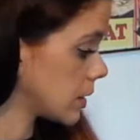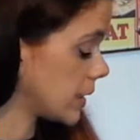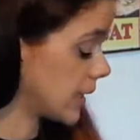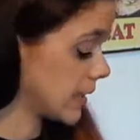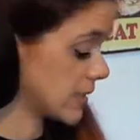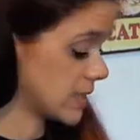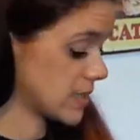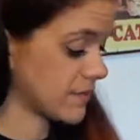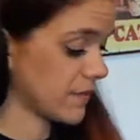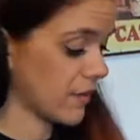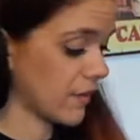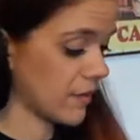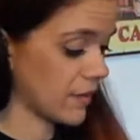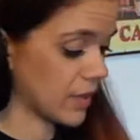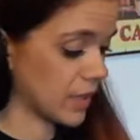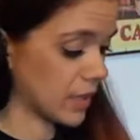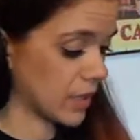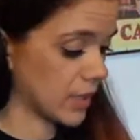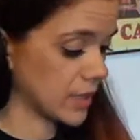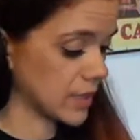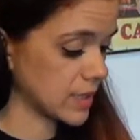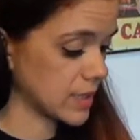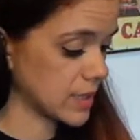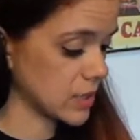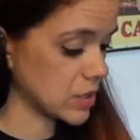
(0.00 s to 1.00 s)
it's very
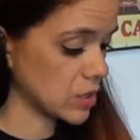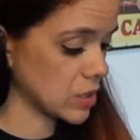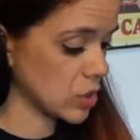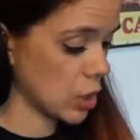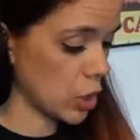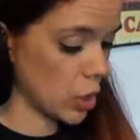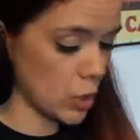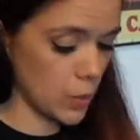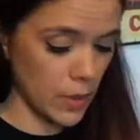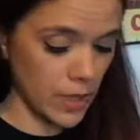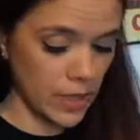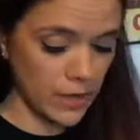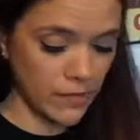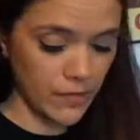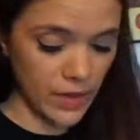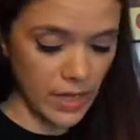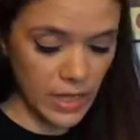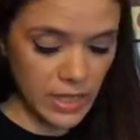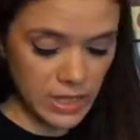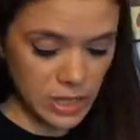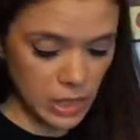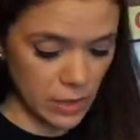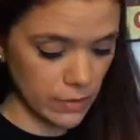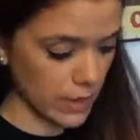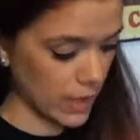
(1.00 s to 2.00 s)
nice. So if
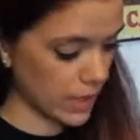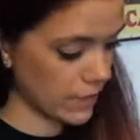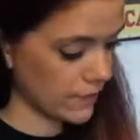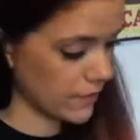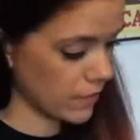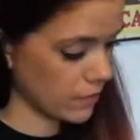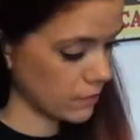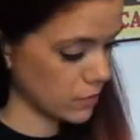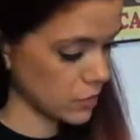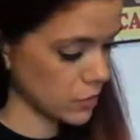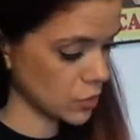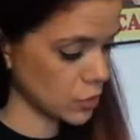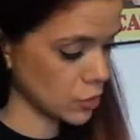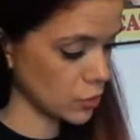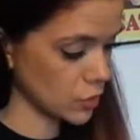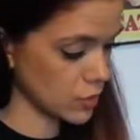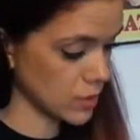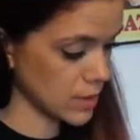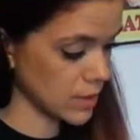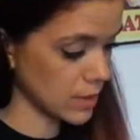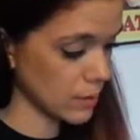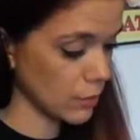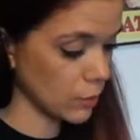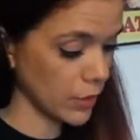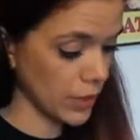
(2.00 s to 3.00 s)
I don't have it, I'm
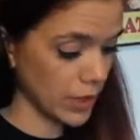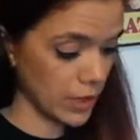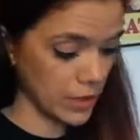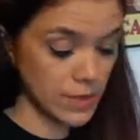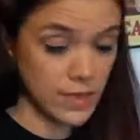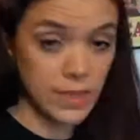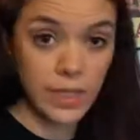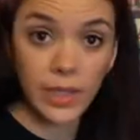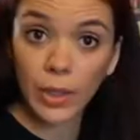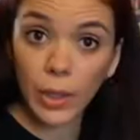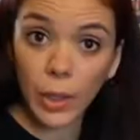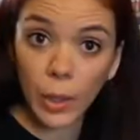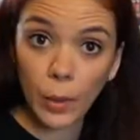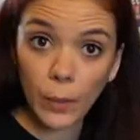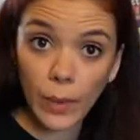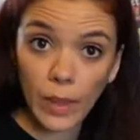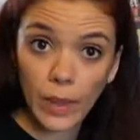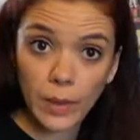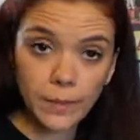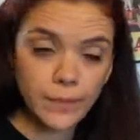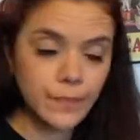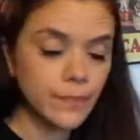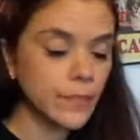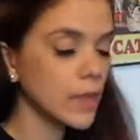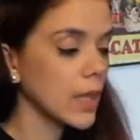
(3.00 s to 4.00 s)
sure someone else I know
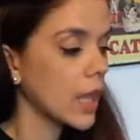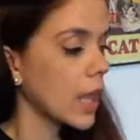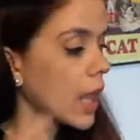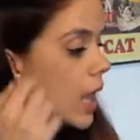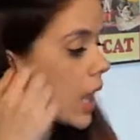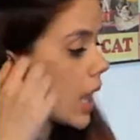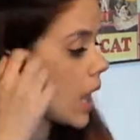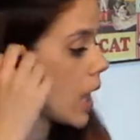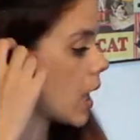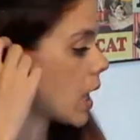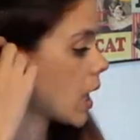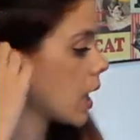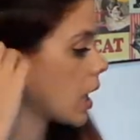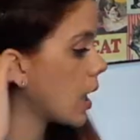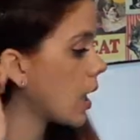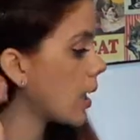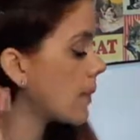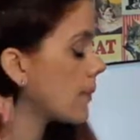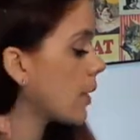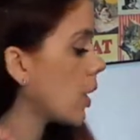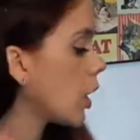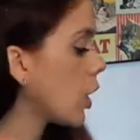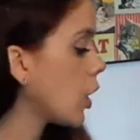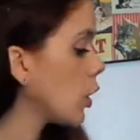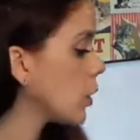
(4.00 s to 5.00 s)
will.
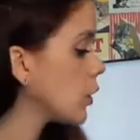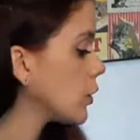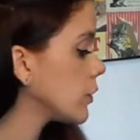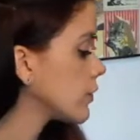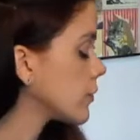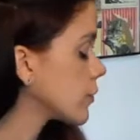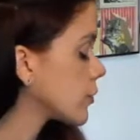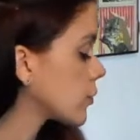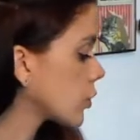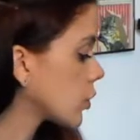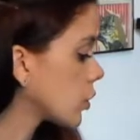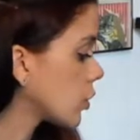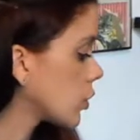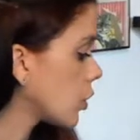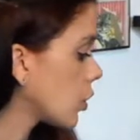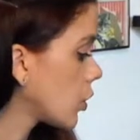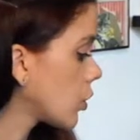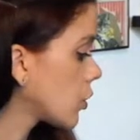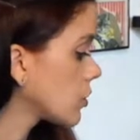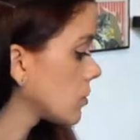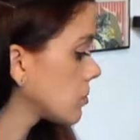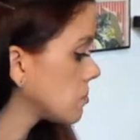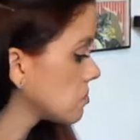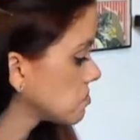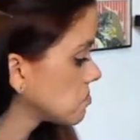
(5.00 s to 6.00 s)

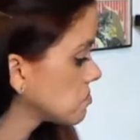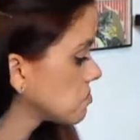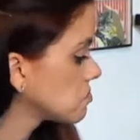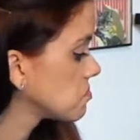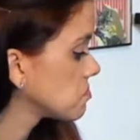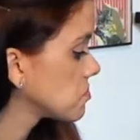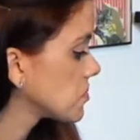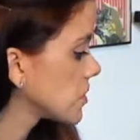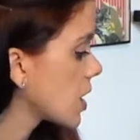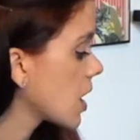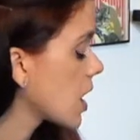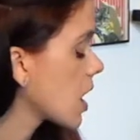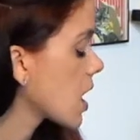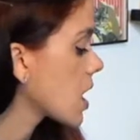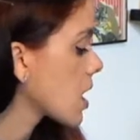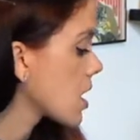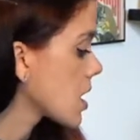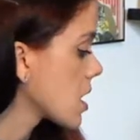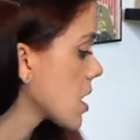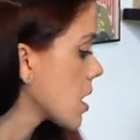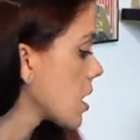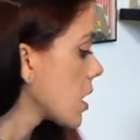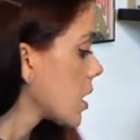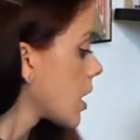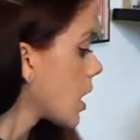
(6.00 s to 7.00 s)
Overall,
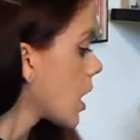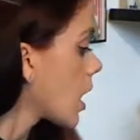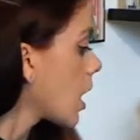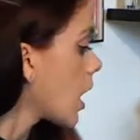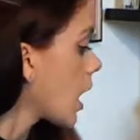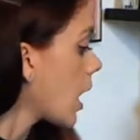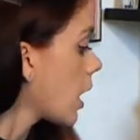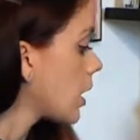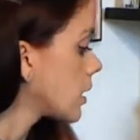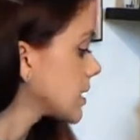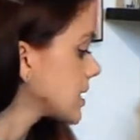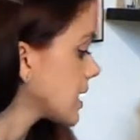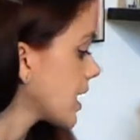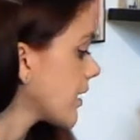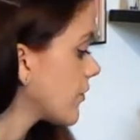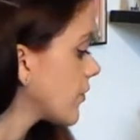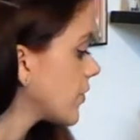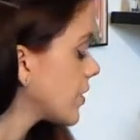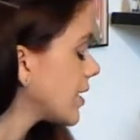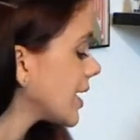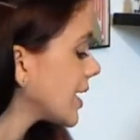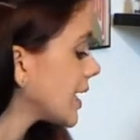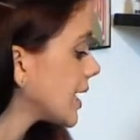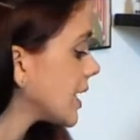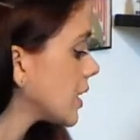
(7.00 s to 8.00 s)
I'll
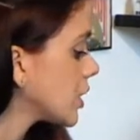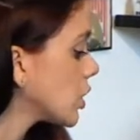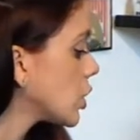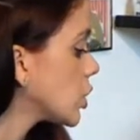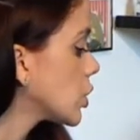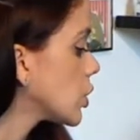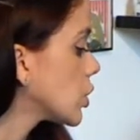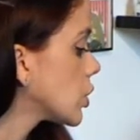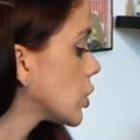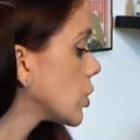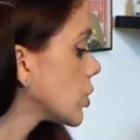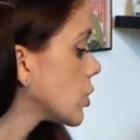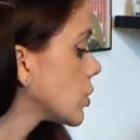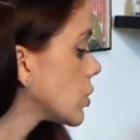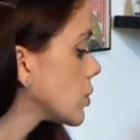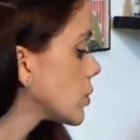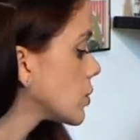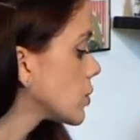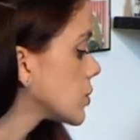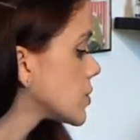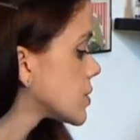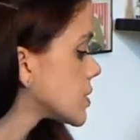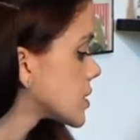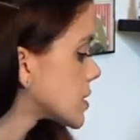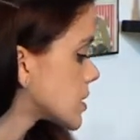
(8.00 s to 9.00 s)
definitely
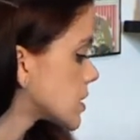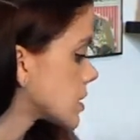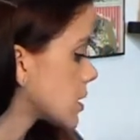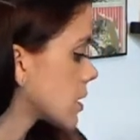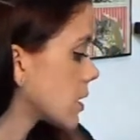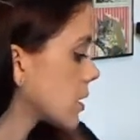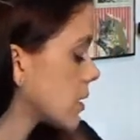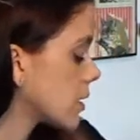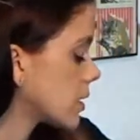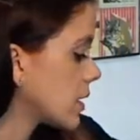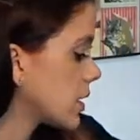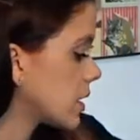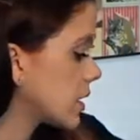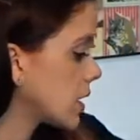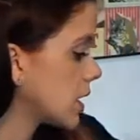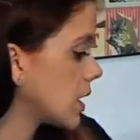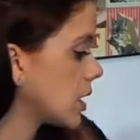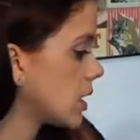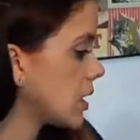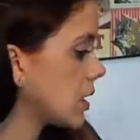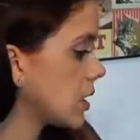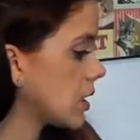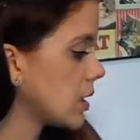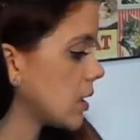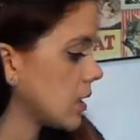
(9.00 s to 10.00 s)
use
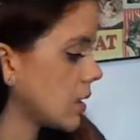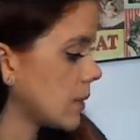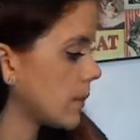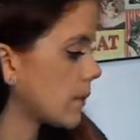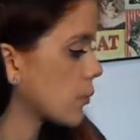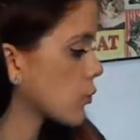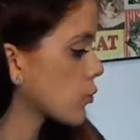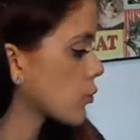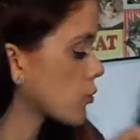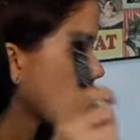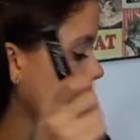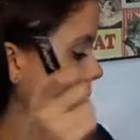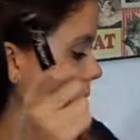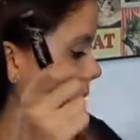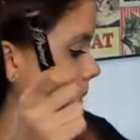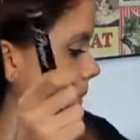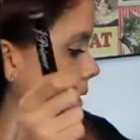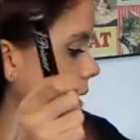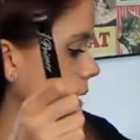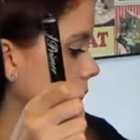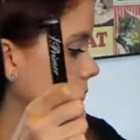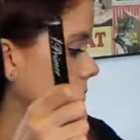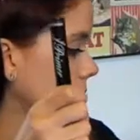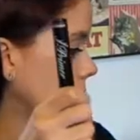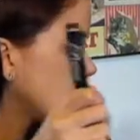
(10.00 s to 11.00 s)
the
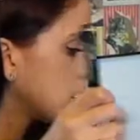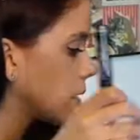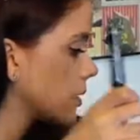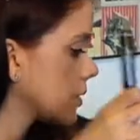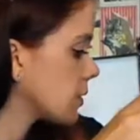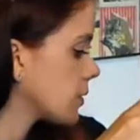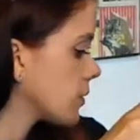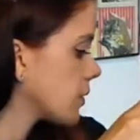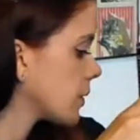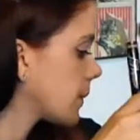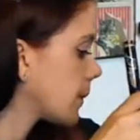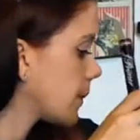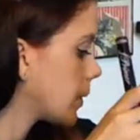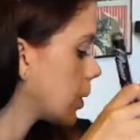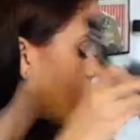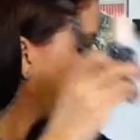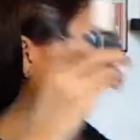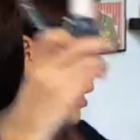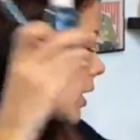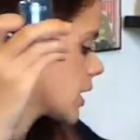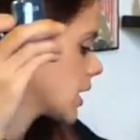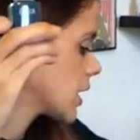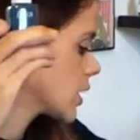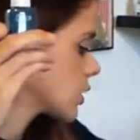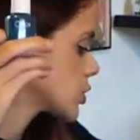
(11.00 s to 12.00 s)
primer, the
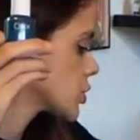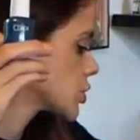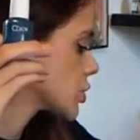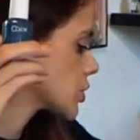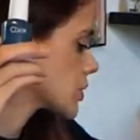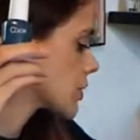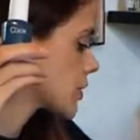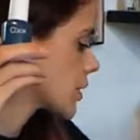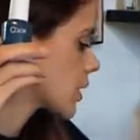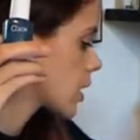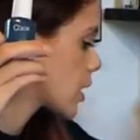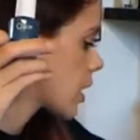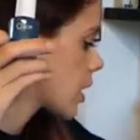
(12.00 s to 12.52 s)
polish, the